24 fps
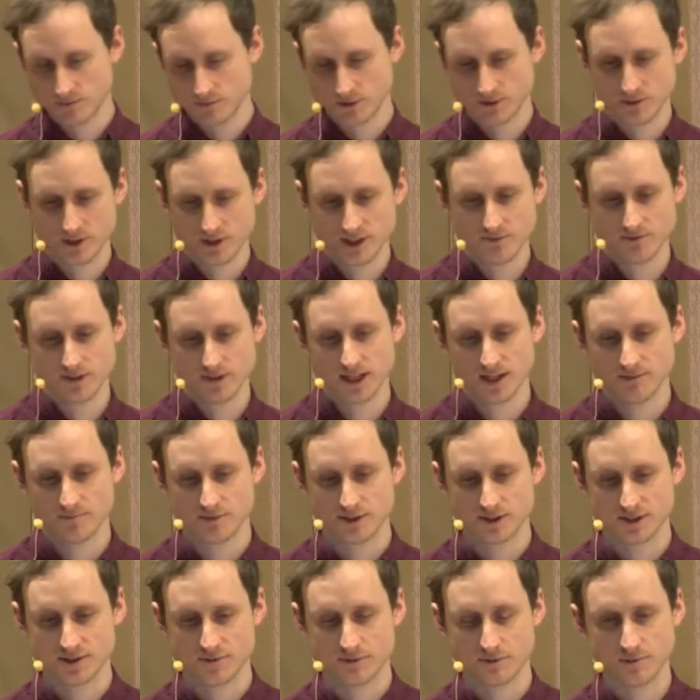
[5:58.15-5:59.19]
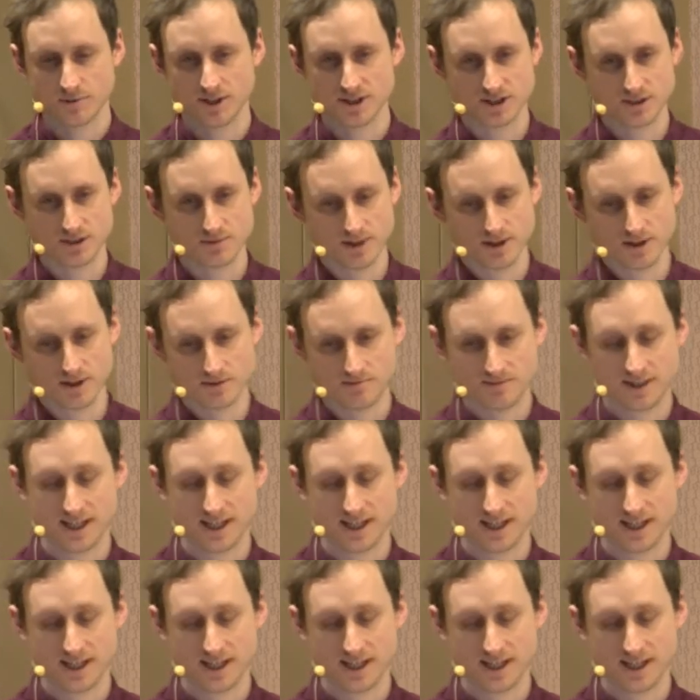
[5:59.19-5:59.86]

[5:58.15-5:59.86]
We didn't really have much information about them.